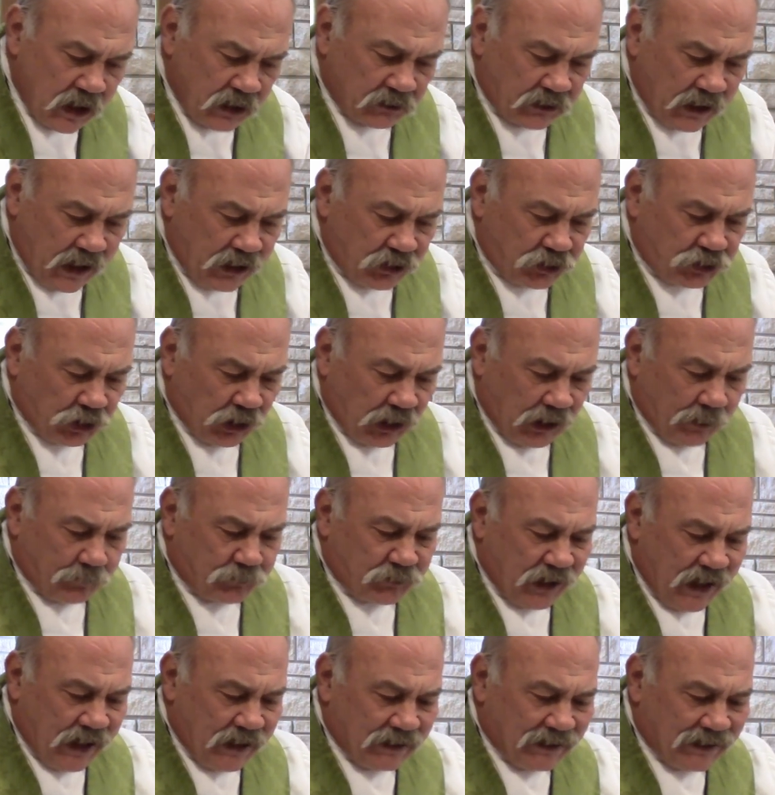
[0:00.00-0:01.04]
They shall
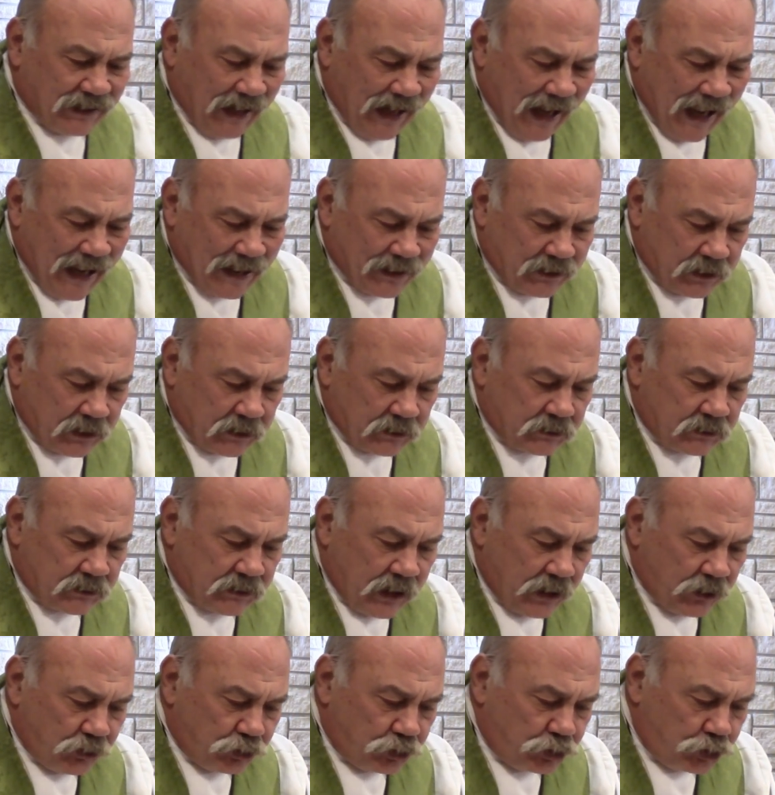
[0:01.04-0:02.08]
obtain gladness
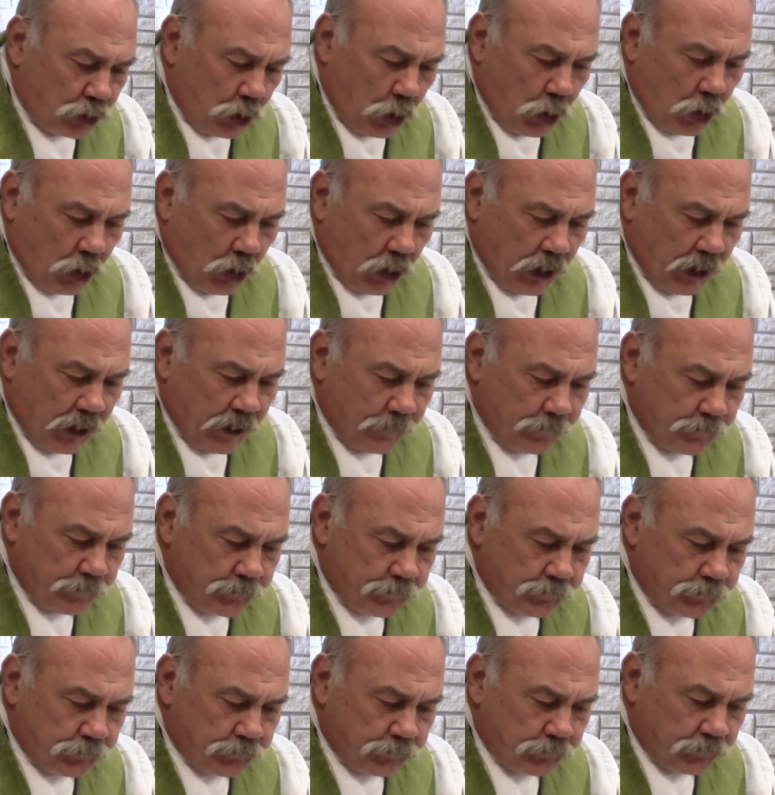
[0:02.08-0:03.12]
and joy,
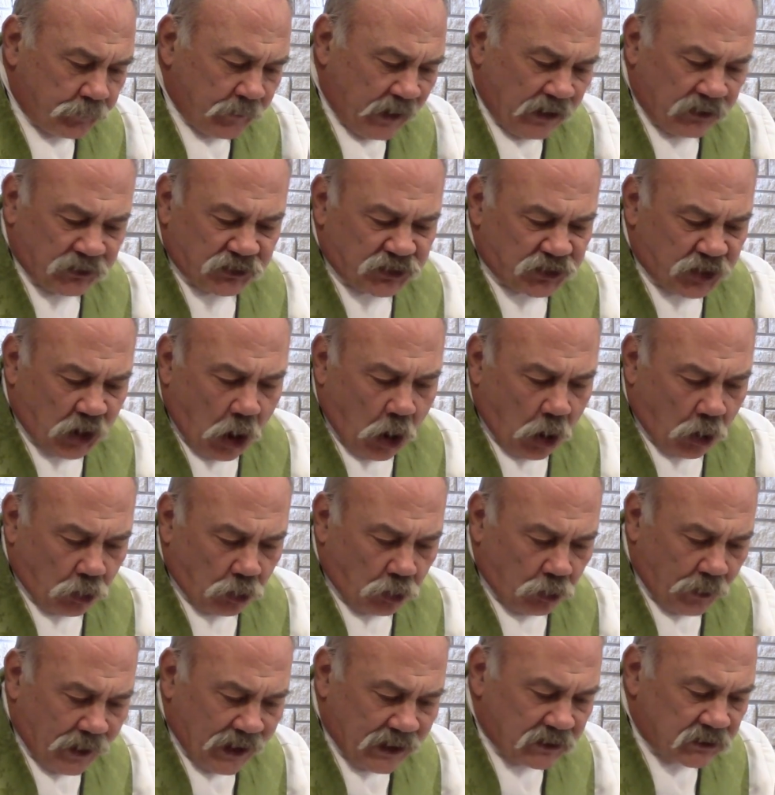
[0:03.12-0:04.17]
and
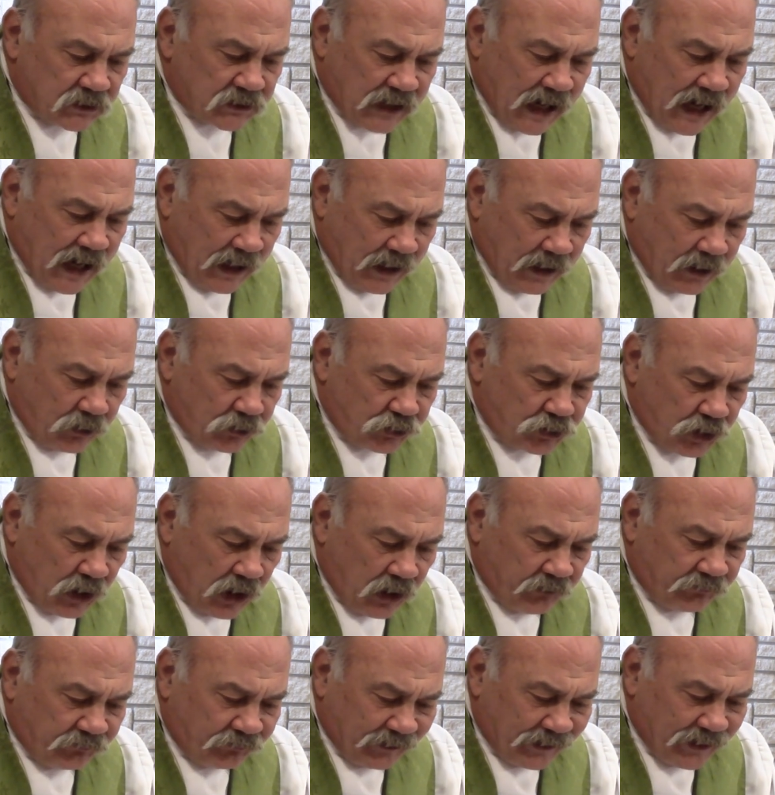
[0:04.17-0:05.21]
sorrow and sighing
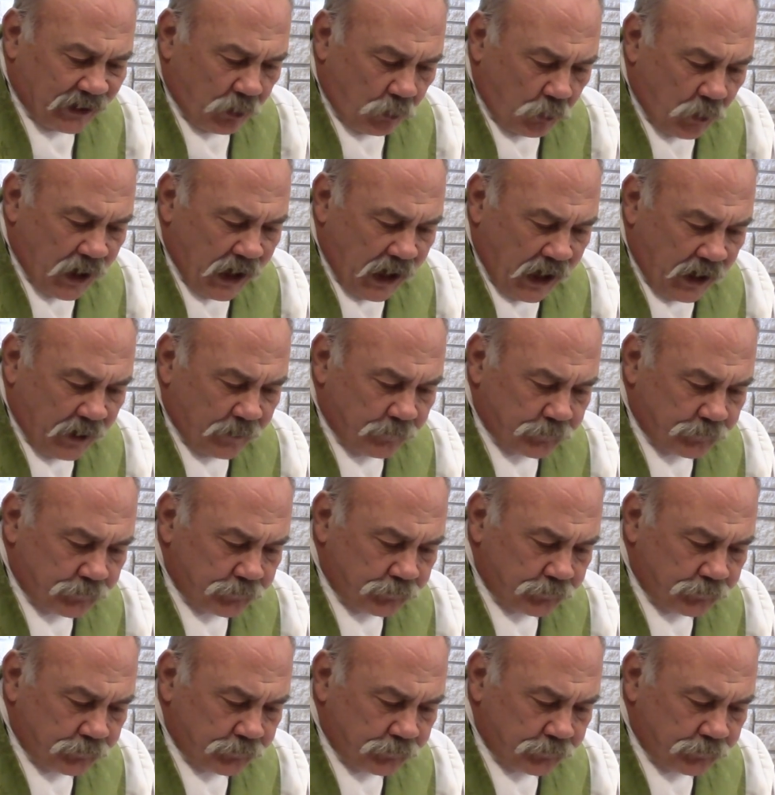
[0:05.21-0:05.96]
shall flee away.